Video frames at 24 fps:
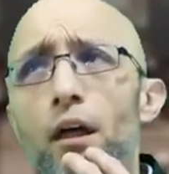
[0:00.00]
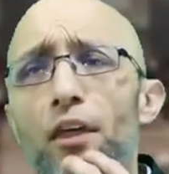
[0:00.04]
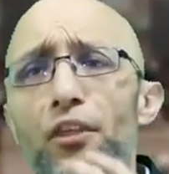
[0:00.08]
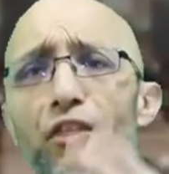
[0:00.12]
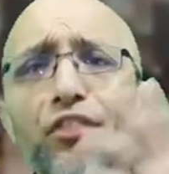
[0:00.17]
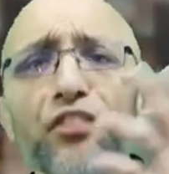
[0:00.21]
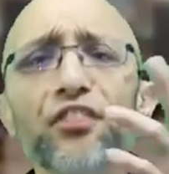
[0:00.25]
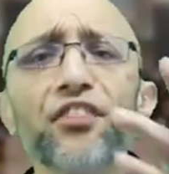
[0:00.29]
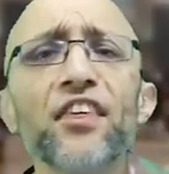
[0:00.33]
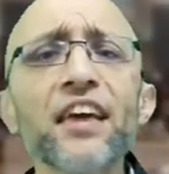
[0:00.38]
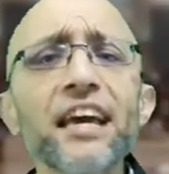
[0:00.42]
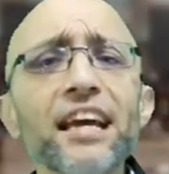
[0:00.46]

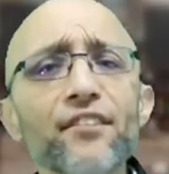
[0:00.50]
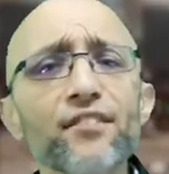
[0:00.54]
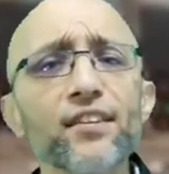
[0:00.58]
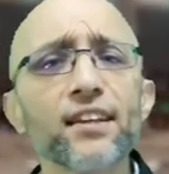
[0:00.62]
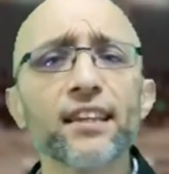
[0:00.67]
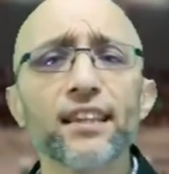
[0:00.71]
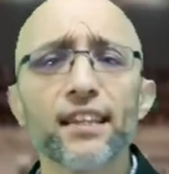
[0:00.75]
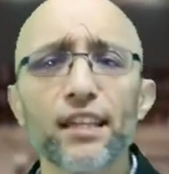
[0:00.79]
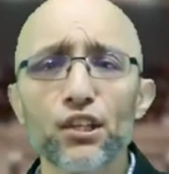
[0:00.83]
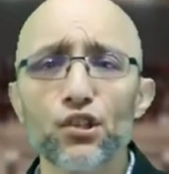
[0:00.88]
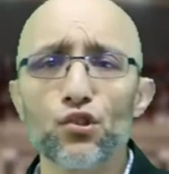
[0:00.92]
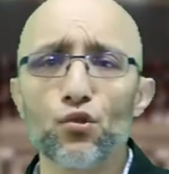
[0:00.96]
Think of it
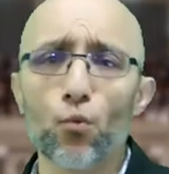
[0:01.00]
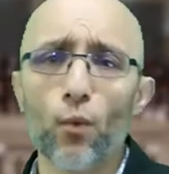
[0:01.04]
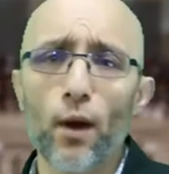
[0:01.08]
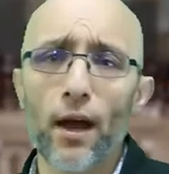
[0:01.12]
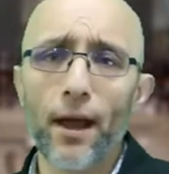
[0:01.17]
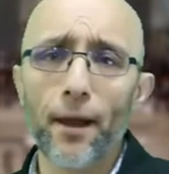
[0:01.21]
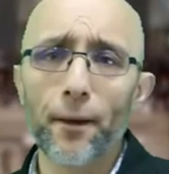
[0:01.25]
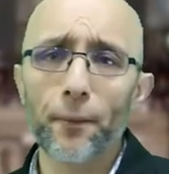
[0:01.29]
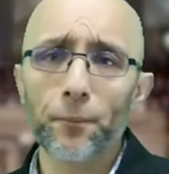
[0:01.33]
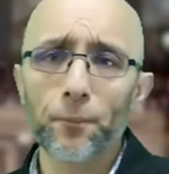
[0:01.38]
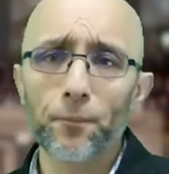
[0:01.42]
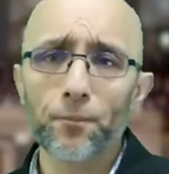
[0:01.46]
this
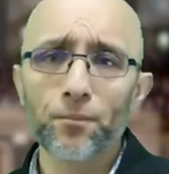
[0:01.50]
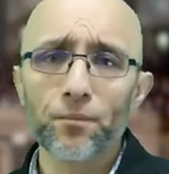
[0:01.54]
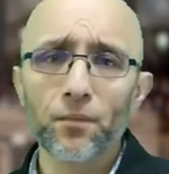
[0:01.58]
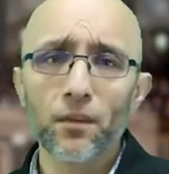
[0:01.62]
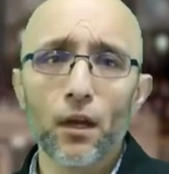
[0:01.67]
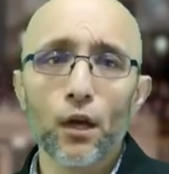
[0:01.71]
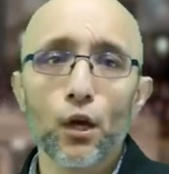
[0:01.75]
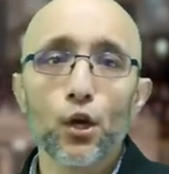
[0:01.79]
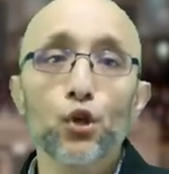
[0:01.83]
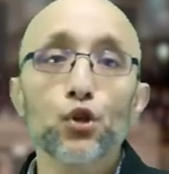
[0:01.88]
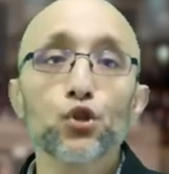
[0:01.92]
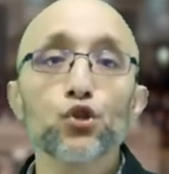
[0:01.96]
way.
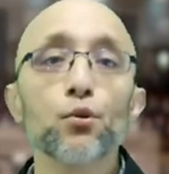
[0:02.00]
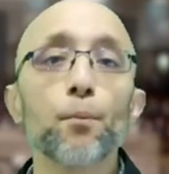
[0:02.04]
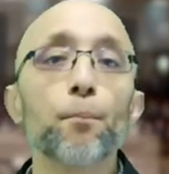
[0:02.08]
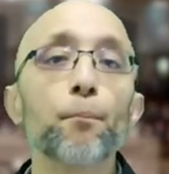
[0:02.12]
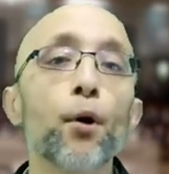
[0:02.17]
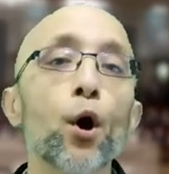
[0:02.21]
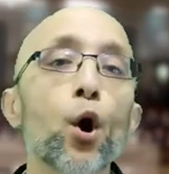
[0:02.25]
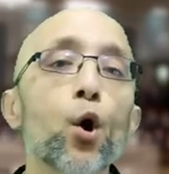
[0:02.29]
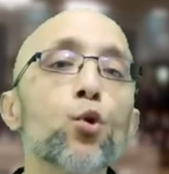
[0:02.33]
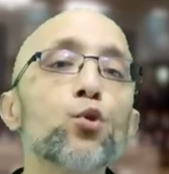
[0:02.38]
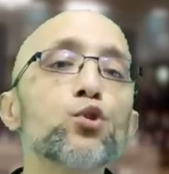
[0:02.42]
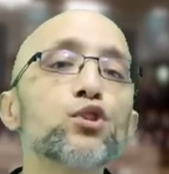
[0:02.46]

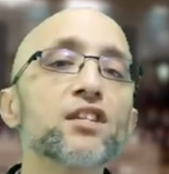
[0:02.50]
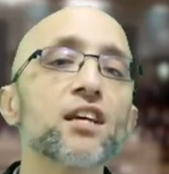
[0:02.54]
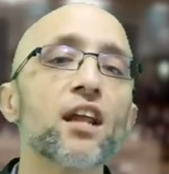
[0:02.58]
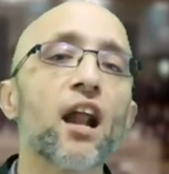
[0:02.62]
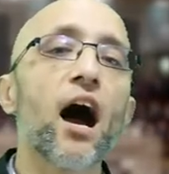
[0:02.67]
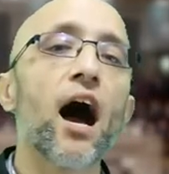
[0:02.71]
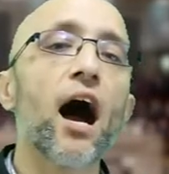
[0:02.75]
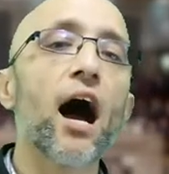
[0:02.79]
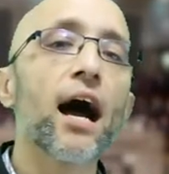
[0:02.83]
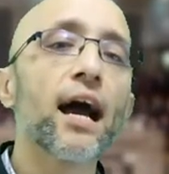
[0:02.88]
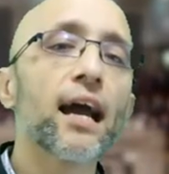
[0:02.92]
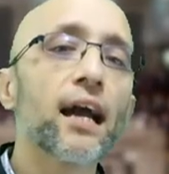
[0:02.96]
Suppose that
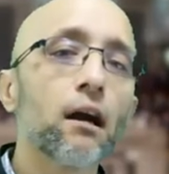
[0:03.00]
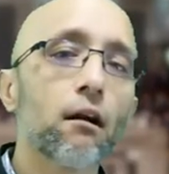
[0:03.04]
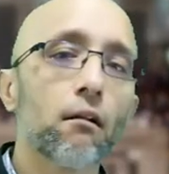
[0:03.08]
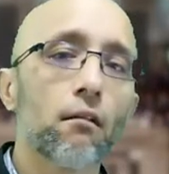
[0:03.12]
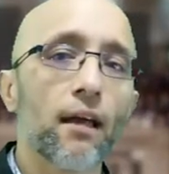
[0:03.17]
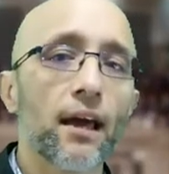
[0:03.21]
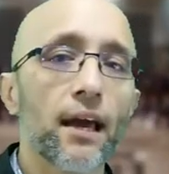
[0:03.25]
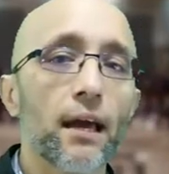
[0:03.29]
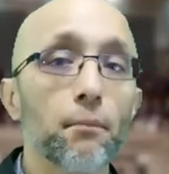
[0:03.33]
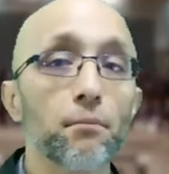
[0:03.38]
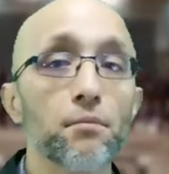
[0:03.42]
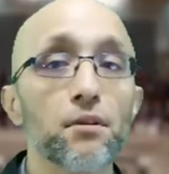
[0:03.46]
I
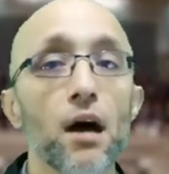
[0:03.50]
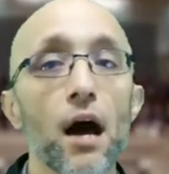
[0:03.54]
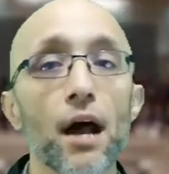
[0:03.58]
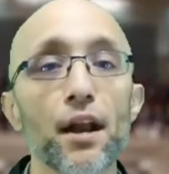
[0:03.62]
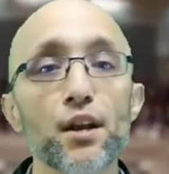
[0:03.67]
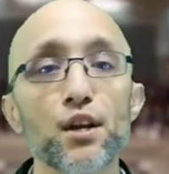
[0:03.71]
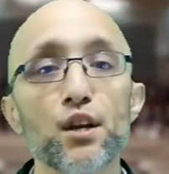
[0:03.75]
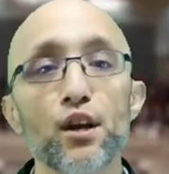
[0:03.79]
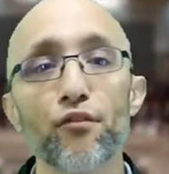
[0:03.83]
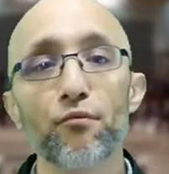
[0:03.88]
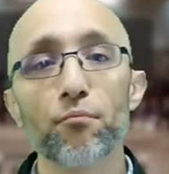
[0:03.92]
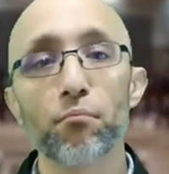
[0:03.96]
claim not
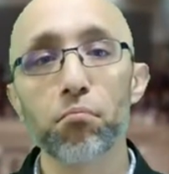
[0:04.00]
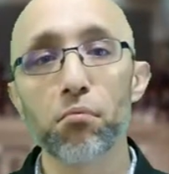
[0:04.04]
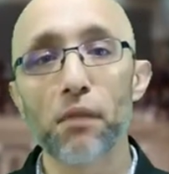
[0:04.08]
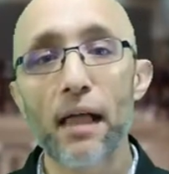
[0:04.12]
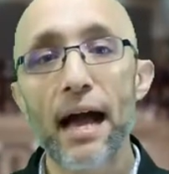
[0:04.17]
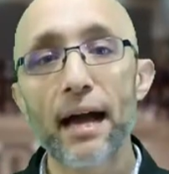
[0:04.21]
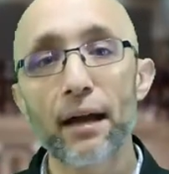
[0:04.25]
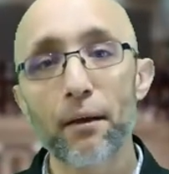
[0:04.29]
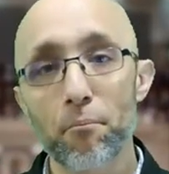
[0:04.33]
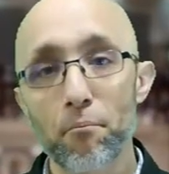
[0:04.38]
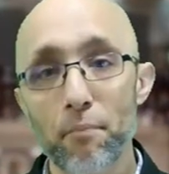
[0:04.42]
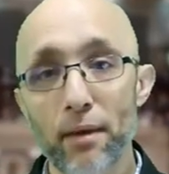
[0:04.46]
enough
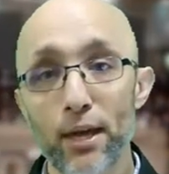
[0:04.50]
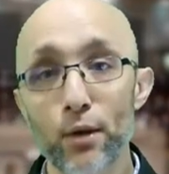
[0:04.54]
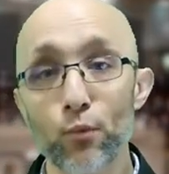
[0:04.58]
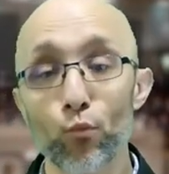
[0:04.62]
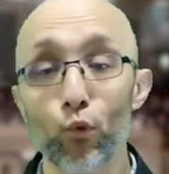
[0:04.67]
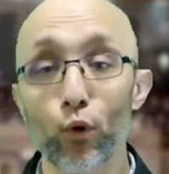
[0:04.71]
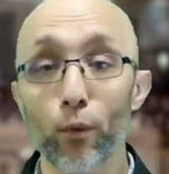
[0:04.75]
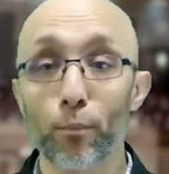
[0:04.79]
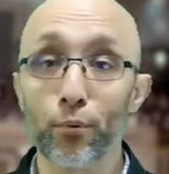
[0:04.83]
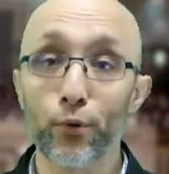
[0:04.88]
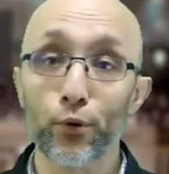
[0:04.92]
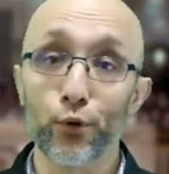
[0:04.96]
black men were
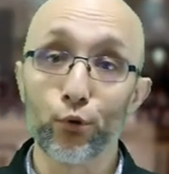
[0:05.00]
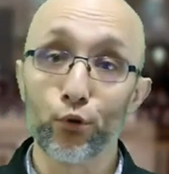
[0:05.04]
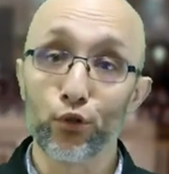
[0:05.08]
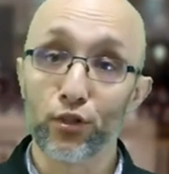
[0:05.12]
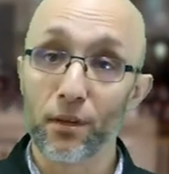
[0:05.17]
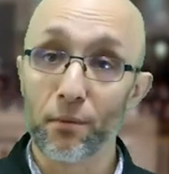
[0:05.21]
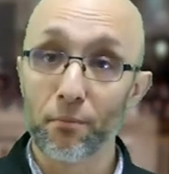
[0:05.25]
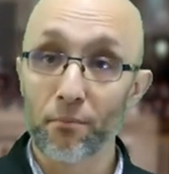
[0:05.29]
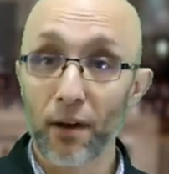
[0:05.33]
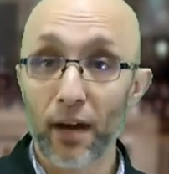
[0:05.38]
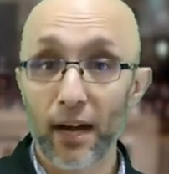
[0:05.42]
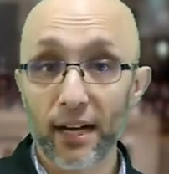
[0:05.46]
producing
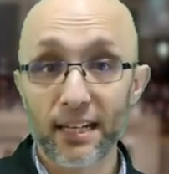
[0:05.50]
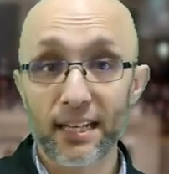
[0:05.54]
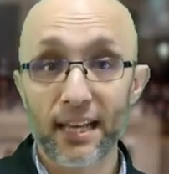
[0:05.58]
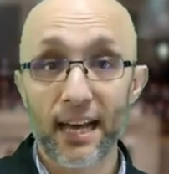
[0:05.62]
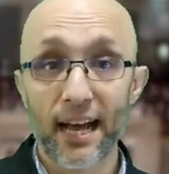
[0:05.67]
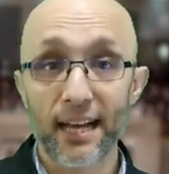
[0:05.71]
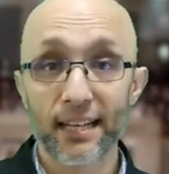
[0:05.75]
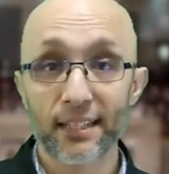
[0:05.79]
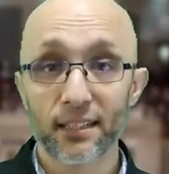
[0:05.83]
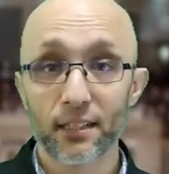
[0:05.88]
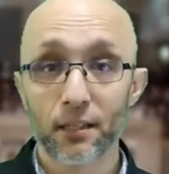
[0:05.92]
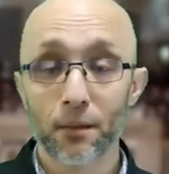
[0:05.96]

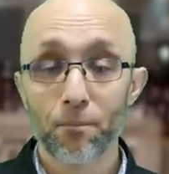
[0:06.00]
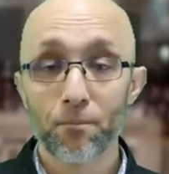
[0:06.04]
podcasts,